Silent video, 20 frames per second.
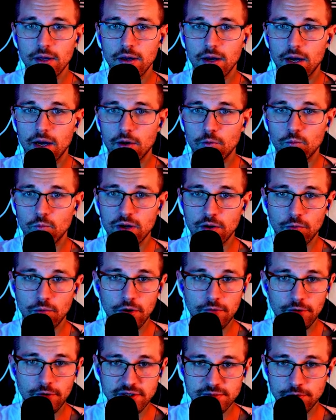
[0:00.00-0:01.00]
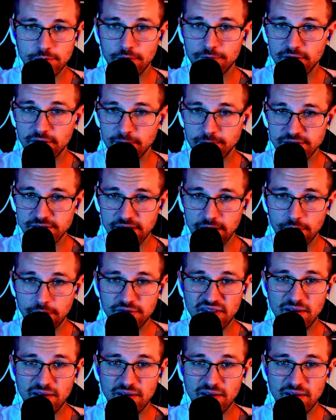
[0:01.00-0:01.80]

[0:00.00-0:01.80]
When a rogue falls below 50% health,